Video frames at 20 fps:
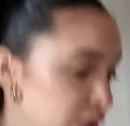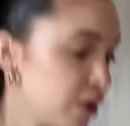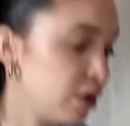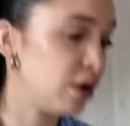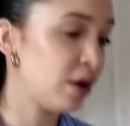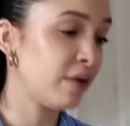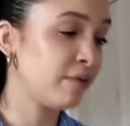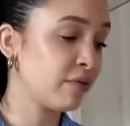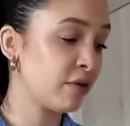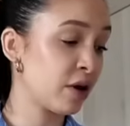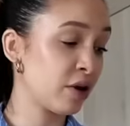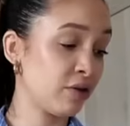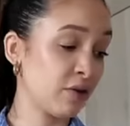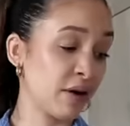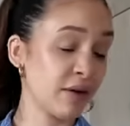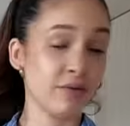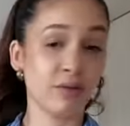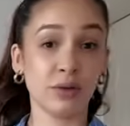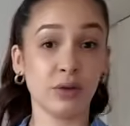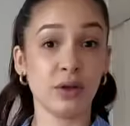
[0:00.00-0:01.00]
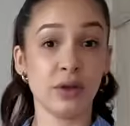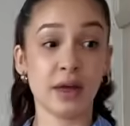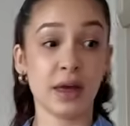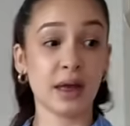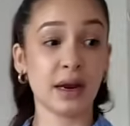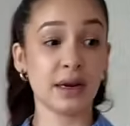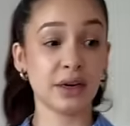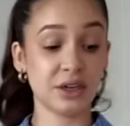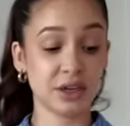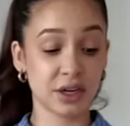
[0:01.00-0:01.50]
Look, I'm very grateful that the
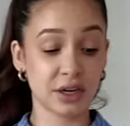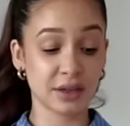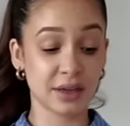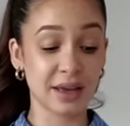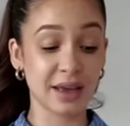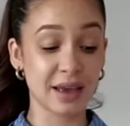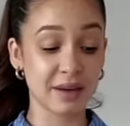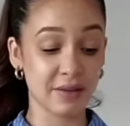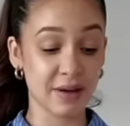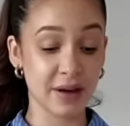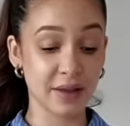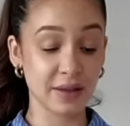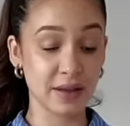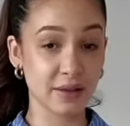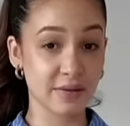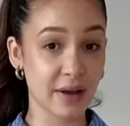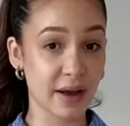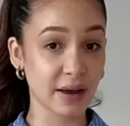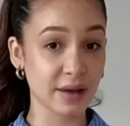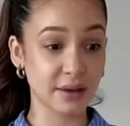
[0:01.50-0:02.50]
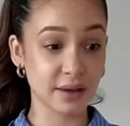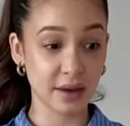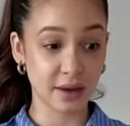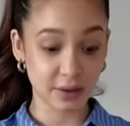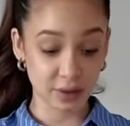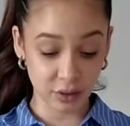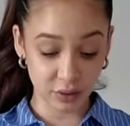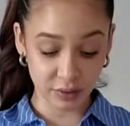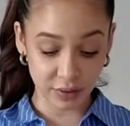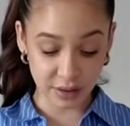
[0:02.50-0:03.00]
NHS give out these vaccines,
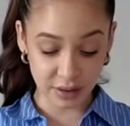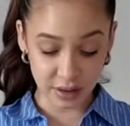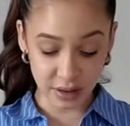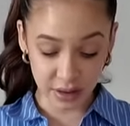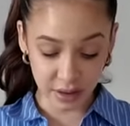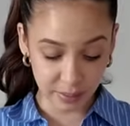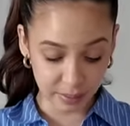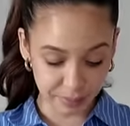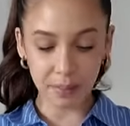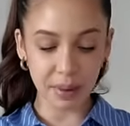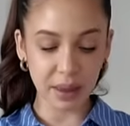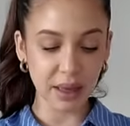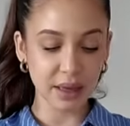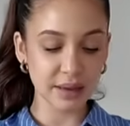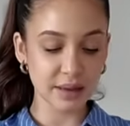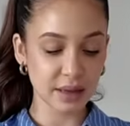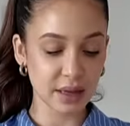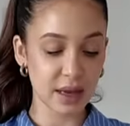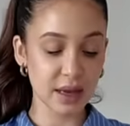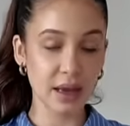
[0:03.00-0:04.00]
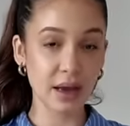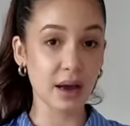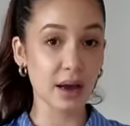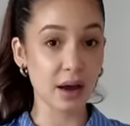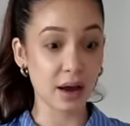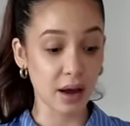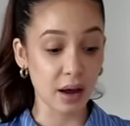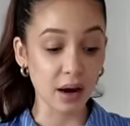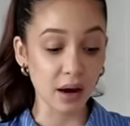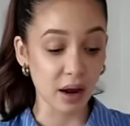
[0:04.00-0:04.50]
obviously, because they
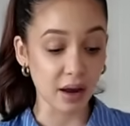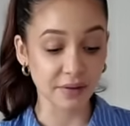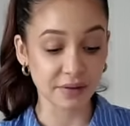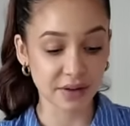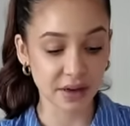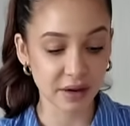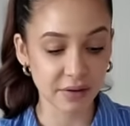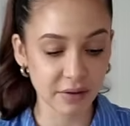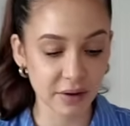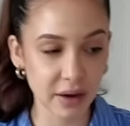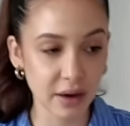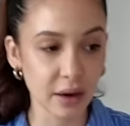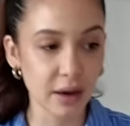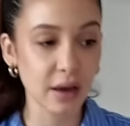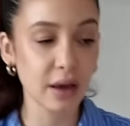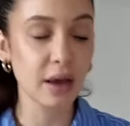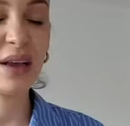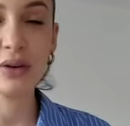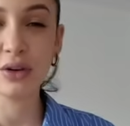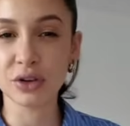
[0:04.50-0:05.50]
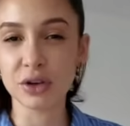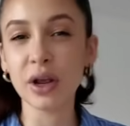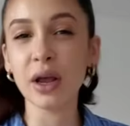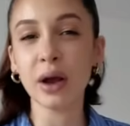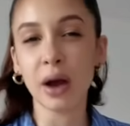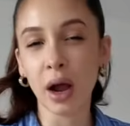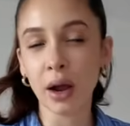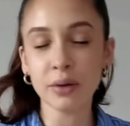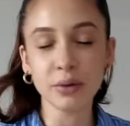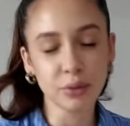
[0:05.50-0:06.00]
are life-saving.
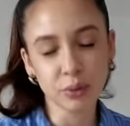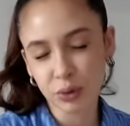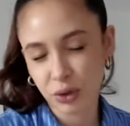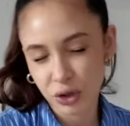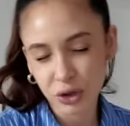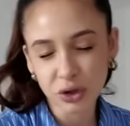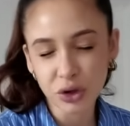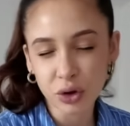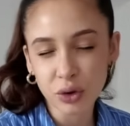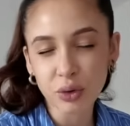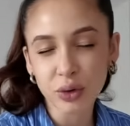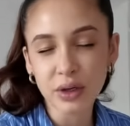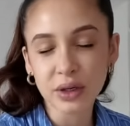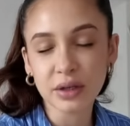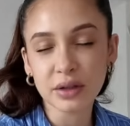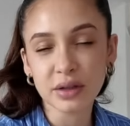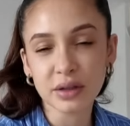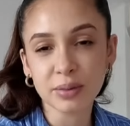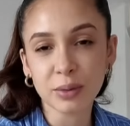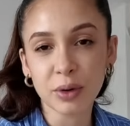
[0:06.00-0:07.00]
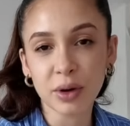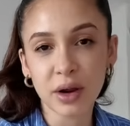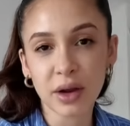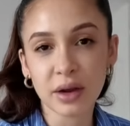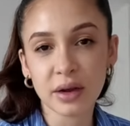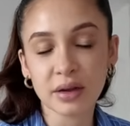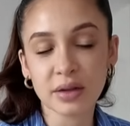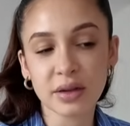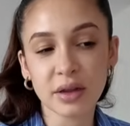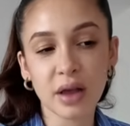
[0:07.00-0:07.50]
I was just annoyed this morning
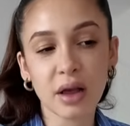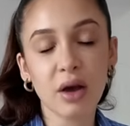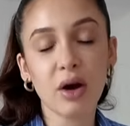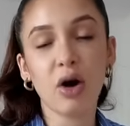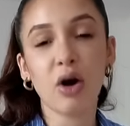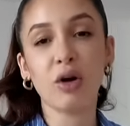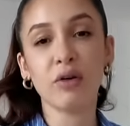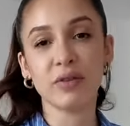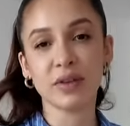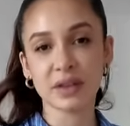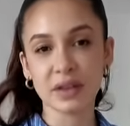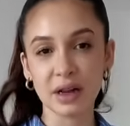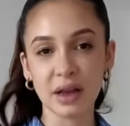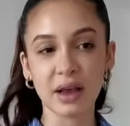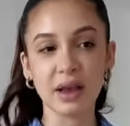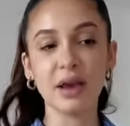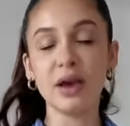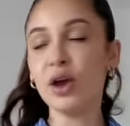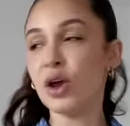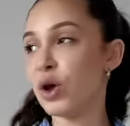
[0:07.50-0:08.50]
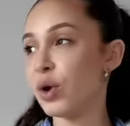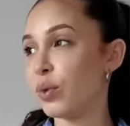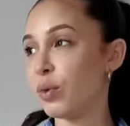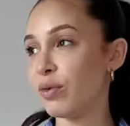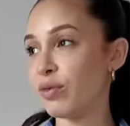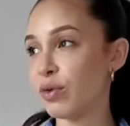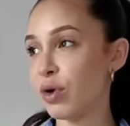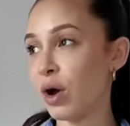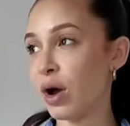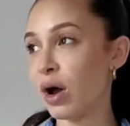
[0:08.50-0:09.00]
because obviously
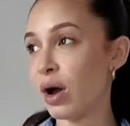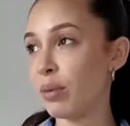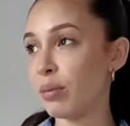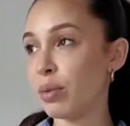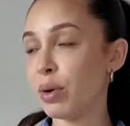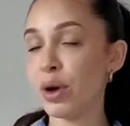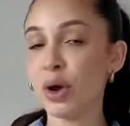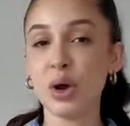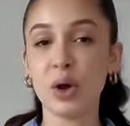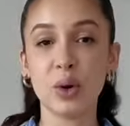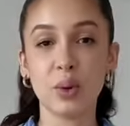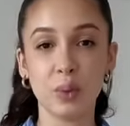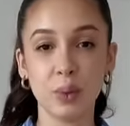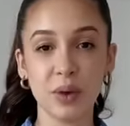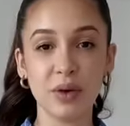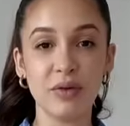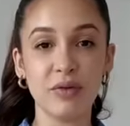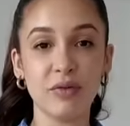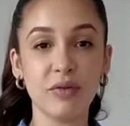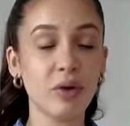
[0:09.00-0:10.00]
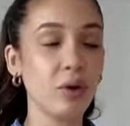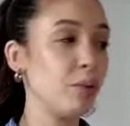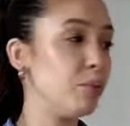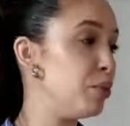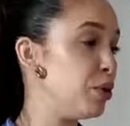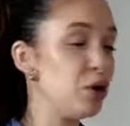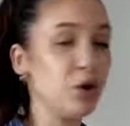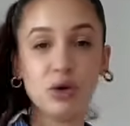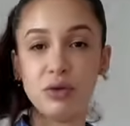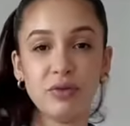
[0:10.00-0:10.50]
we've got up, we've
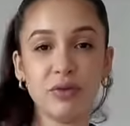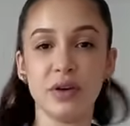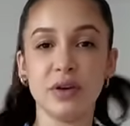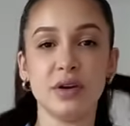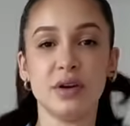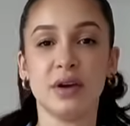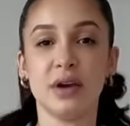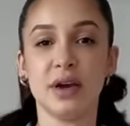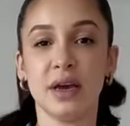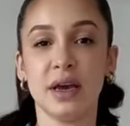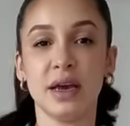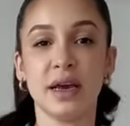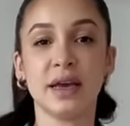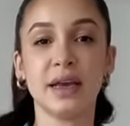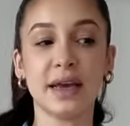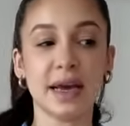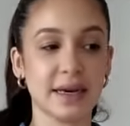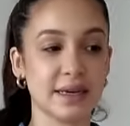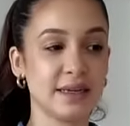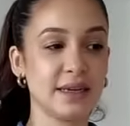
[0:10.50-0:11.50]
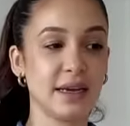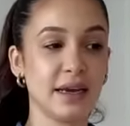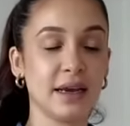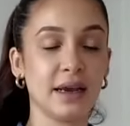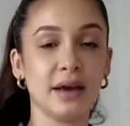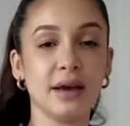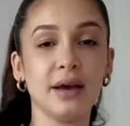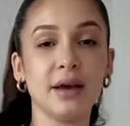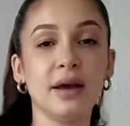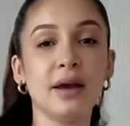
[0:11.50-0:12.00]
manoeuvred getting